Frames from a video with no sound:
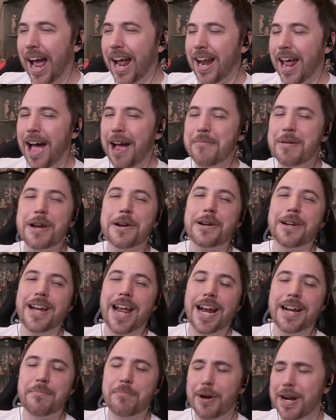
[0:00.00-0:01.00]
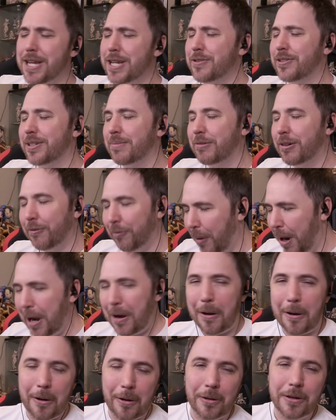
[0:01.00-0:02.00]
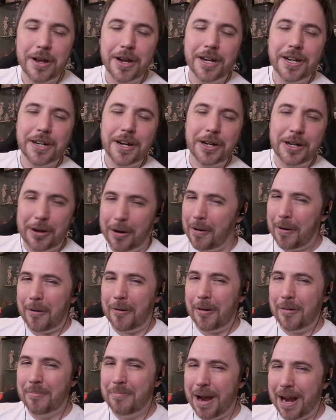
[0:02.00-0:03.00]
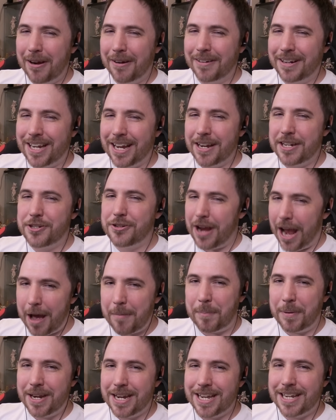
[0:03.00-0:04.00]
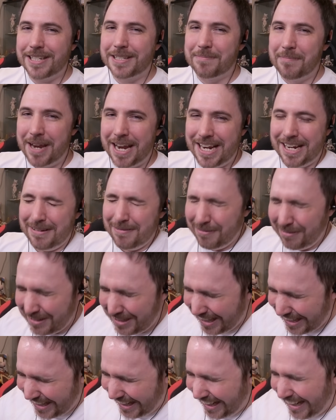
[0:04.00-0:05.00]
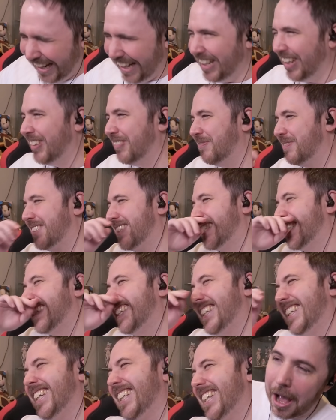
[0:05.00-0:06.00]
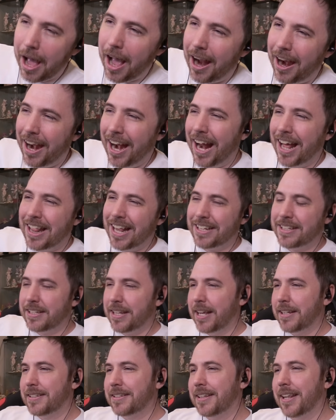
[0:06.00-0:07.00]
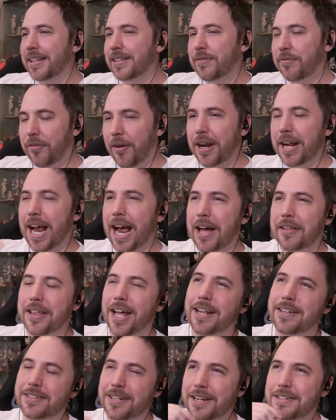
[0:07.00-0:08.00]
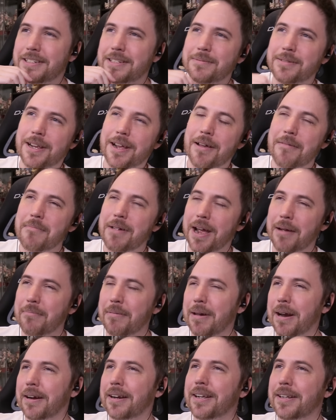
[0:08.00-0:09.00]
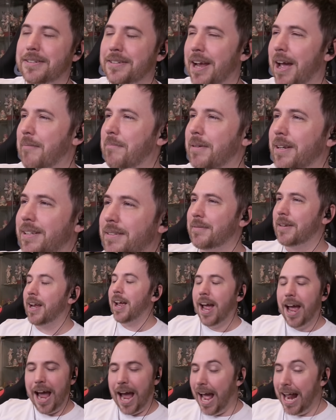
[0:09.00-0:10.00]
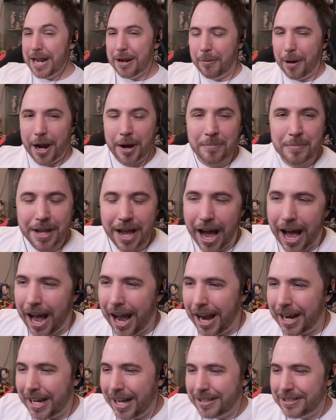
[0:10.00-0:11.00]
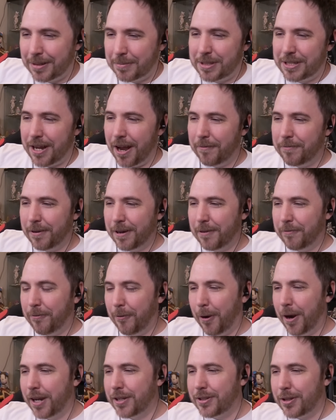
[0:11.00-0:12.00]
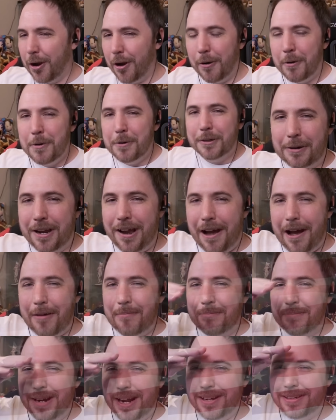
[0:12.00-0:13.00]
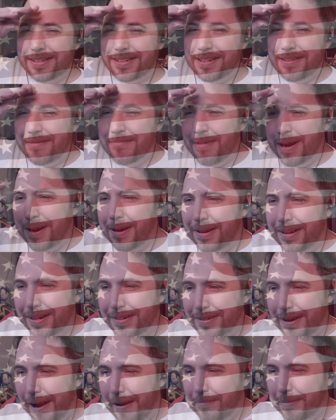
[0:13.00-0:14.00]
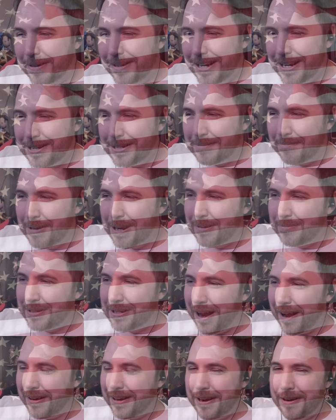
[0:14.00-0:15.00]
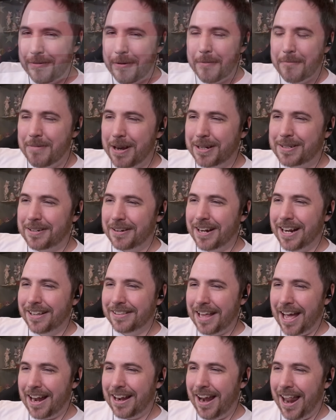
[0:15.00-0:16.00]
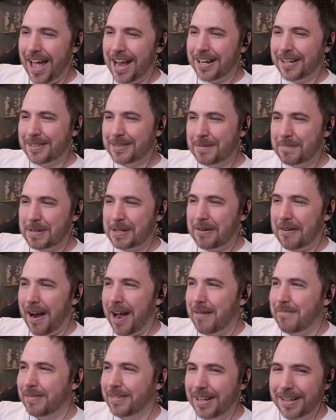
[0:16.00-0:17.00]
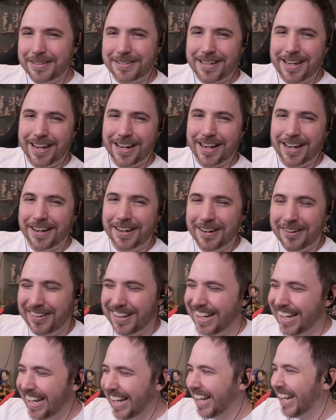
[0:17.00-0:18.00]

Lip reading: And I'm here today to bring you some great old, good old American Japanese memes. All right, that's funny how that juxtaposes American Japanese. Anyway, I got some stuff here for you. So God bless the American Japanese memes out here. Make sure to hit that like and subscribe, and let's get into it.